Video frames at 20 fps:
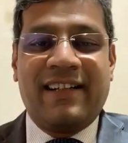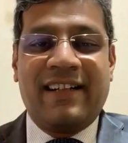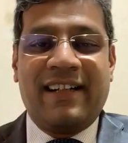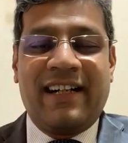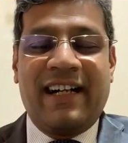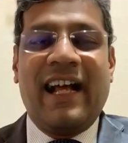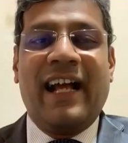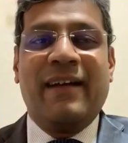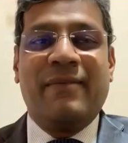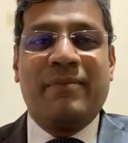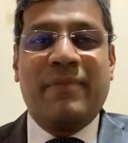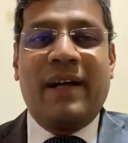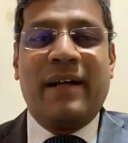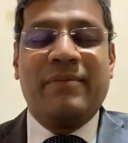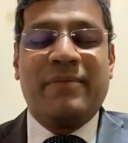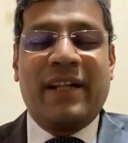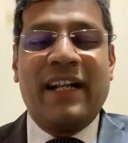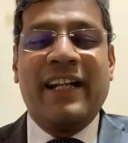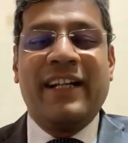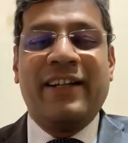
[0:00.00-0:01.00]
And
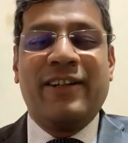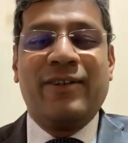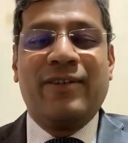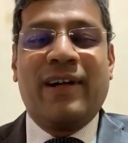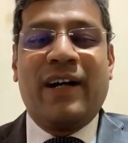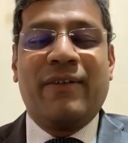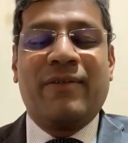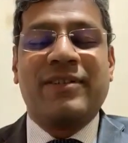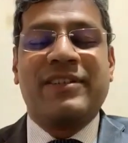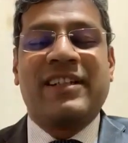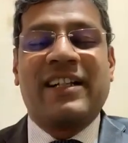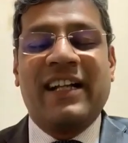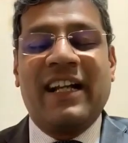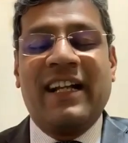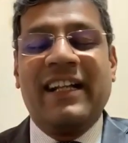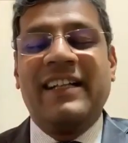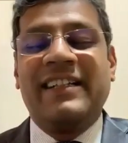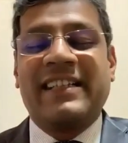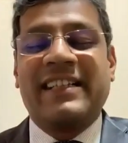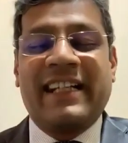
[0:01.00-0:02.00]
I'm telling you, I was
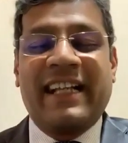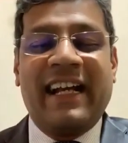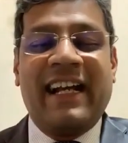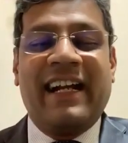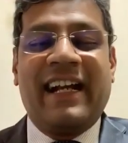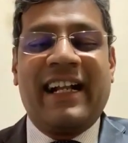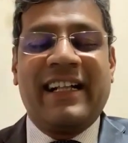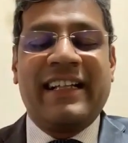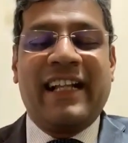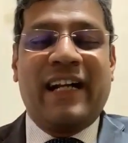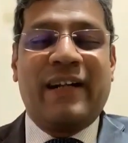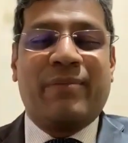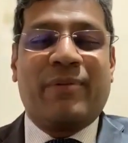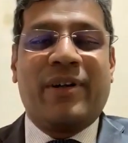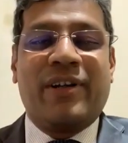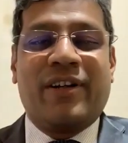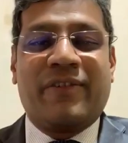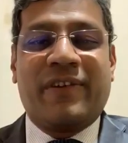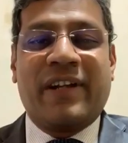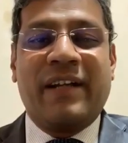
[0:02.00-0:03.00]
really scared at that
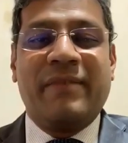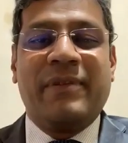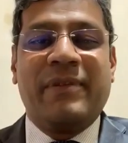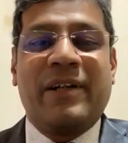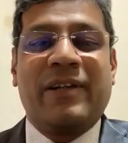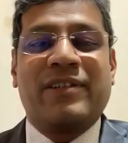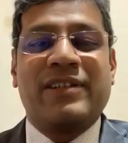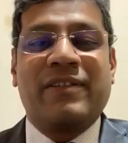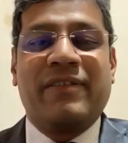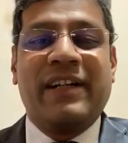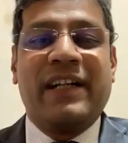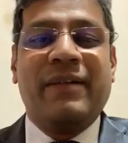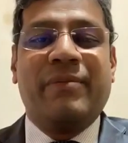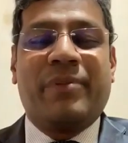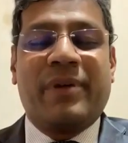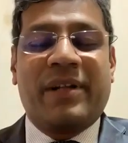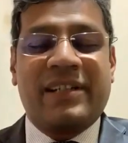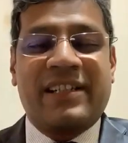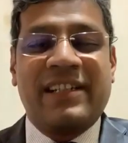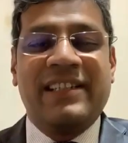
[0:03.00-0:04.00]
point of time. It was a very
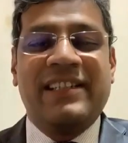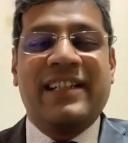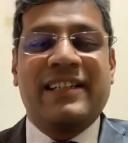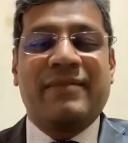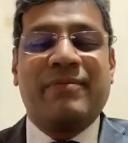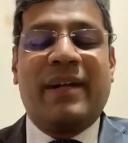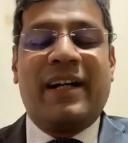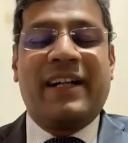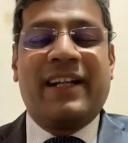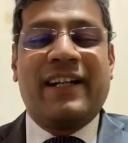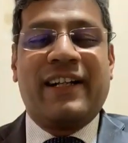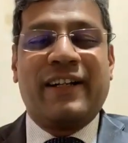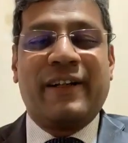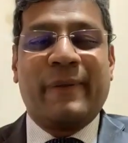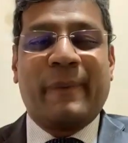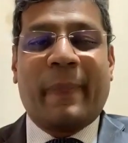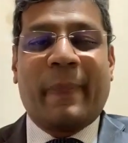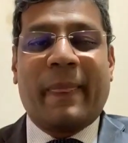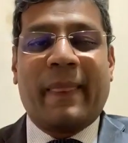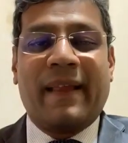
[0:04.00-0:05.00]
prestigious matter.
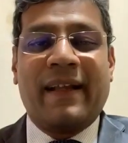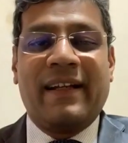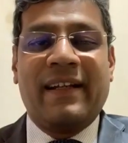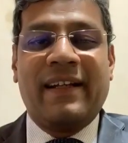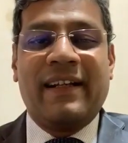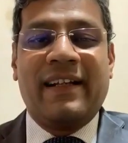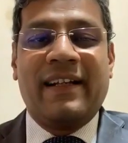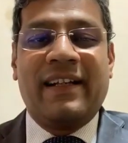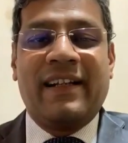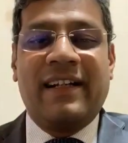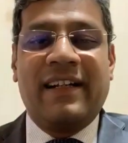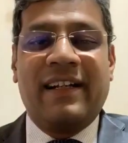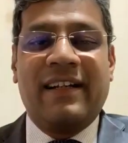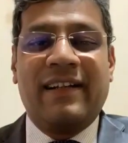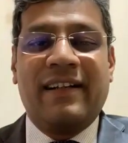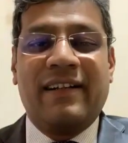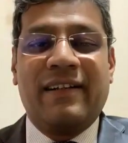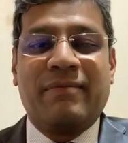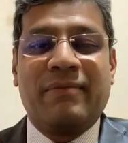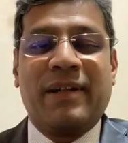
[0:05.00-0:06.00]

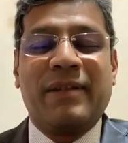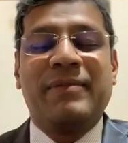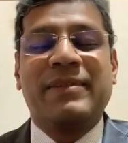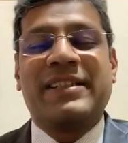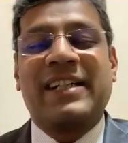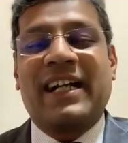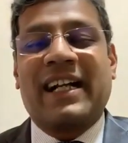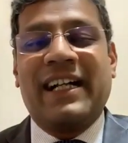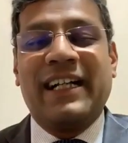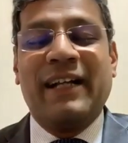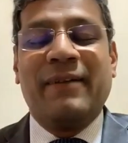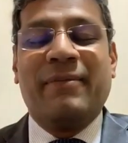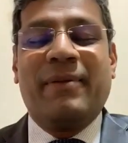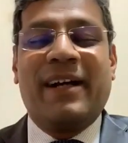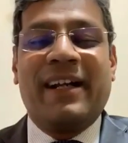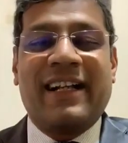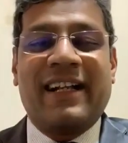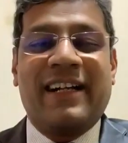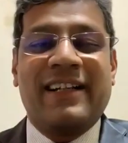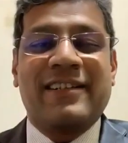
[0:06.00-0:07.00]
But Mr.
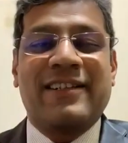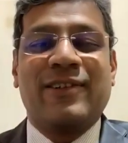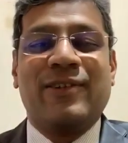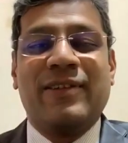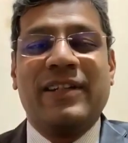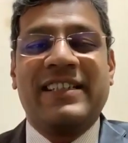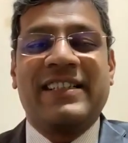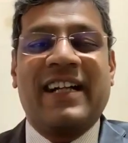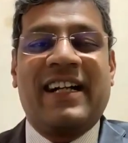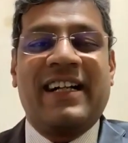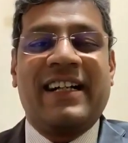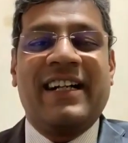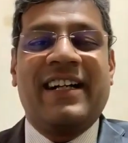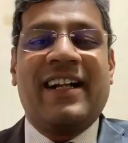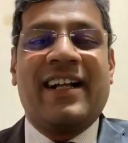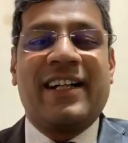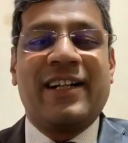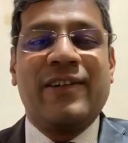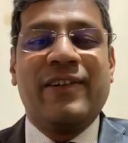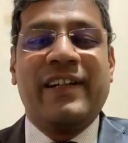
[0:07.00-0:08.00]
Khandeparkar slowly started
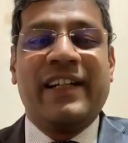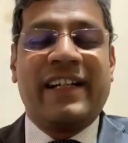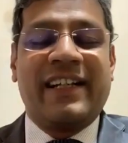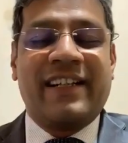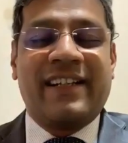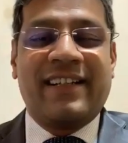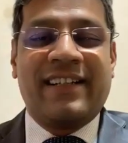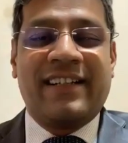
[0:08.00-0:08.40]
arguing.